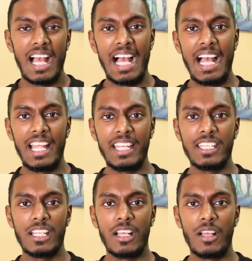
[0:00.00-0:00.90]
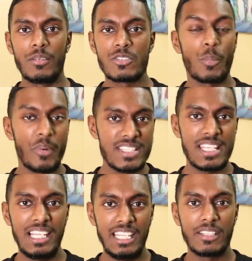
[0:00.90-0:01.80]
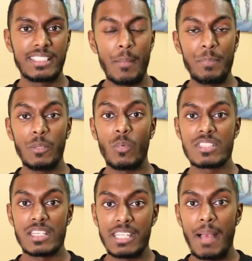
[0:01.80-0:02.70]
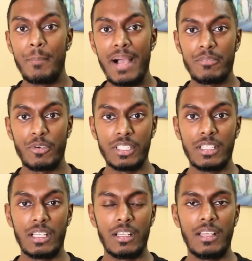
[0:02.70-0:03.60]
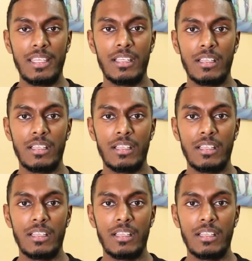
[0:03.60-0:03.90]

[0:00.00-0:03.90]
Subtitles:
and surprisingly the dubbing wasn't that bad for the